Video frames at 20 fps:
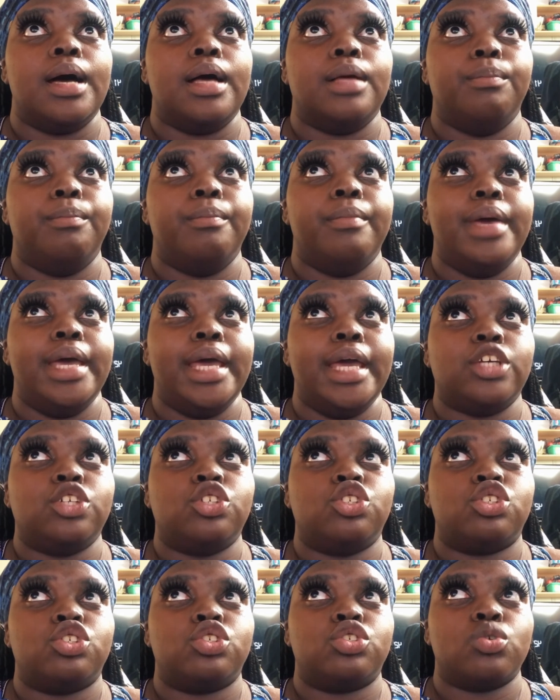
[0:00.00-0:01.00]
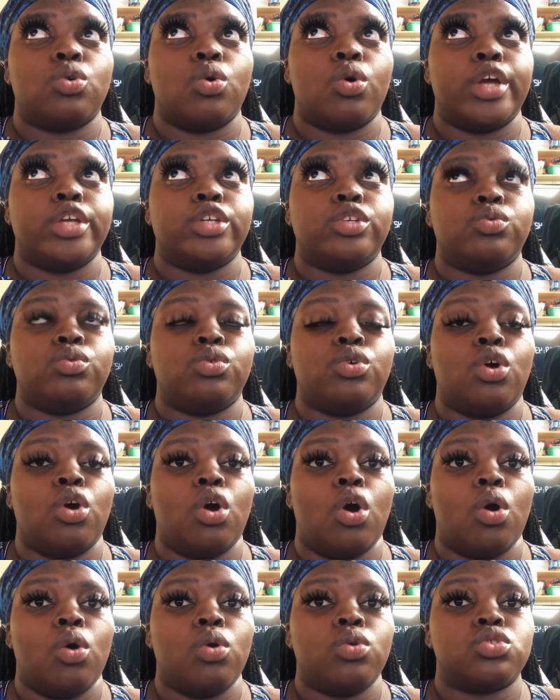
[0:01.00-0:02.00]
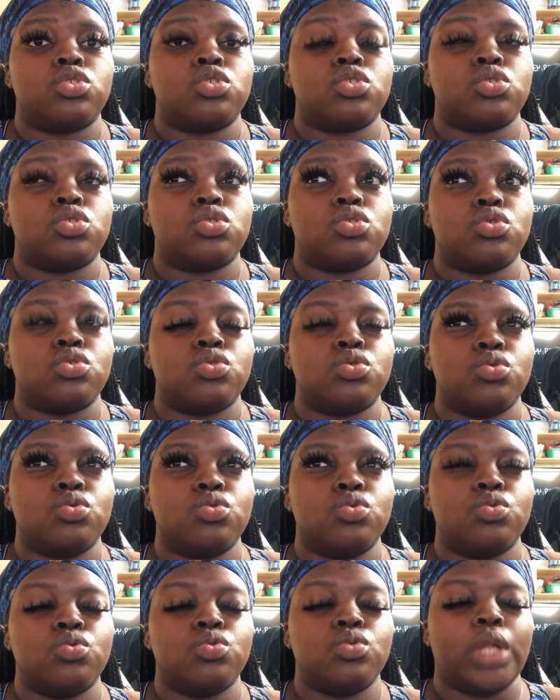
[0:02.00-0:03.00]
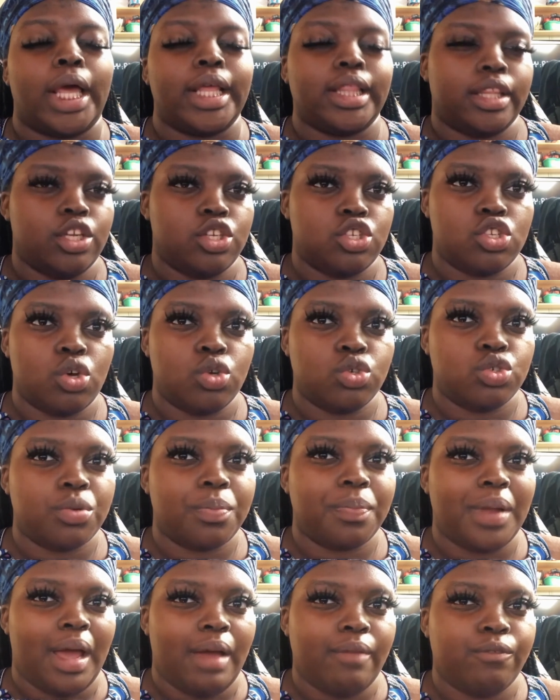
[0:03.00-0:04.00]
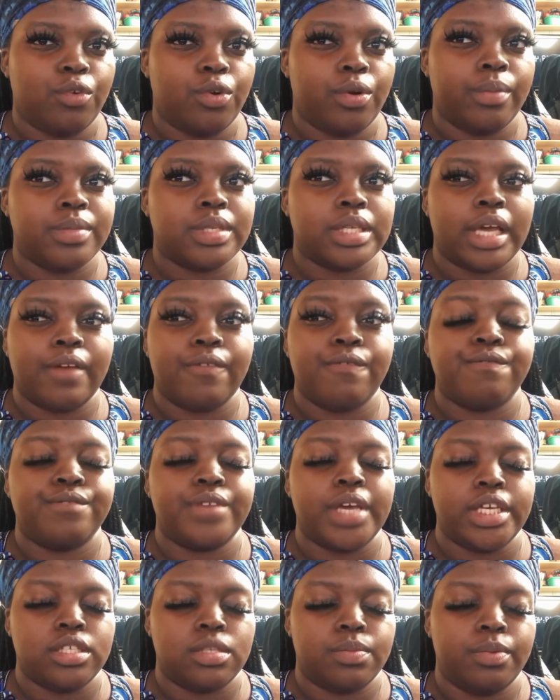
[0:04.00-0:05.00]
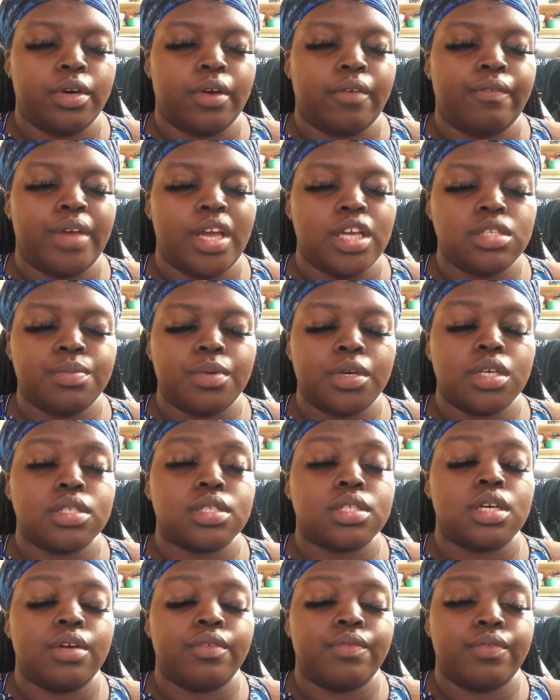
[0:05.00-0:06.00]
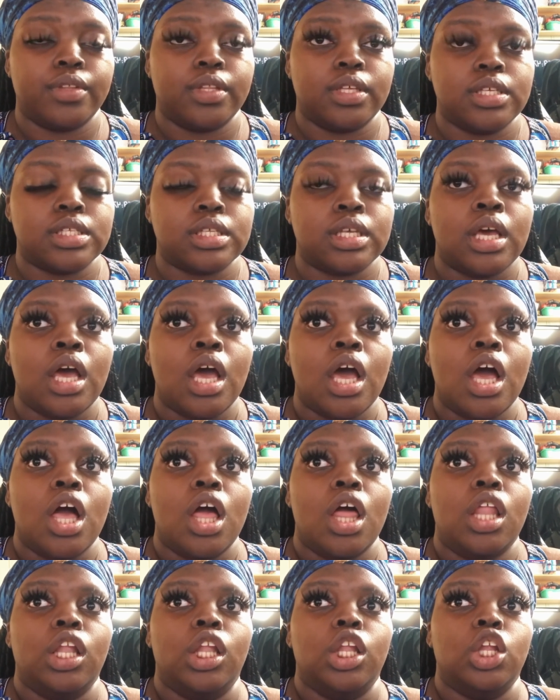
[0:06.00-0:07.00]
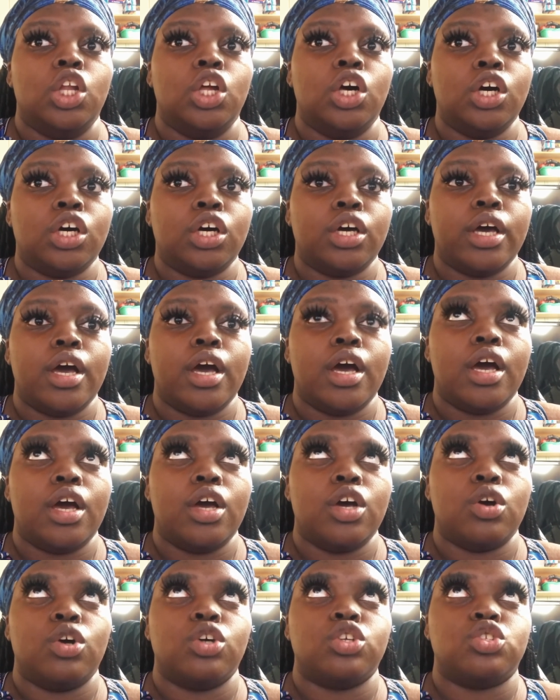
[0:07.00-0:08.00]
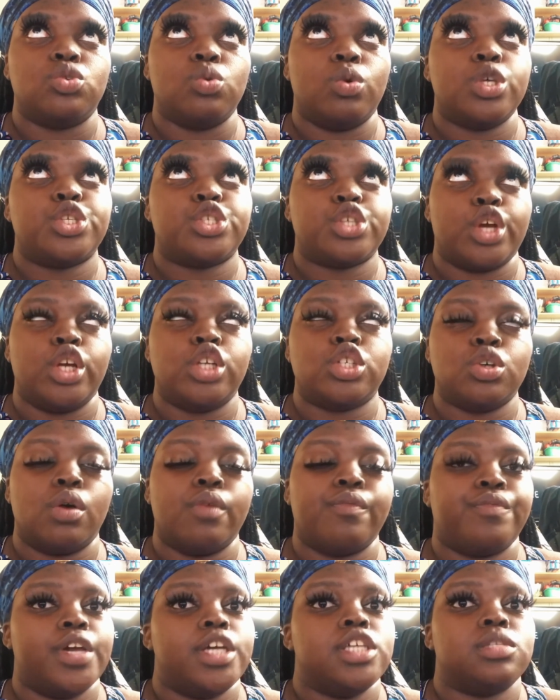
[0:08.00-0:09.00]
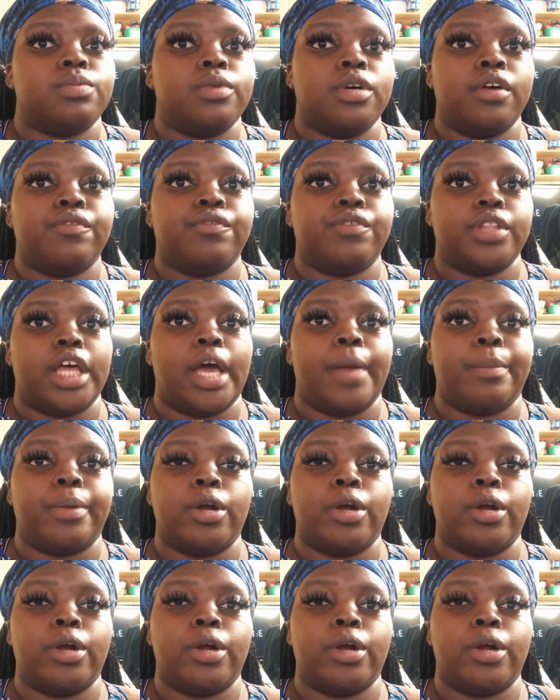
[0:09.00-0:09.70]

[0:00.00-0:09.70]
make sure you go to, like, their social platforms, like Facebook. Facebook is good for this. Do a search on Facebook for that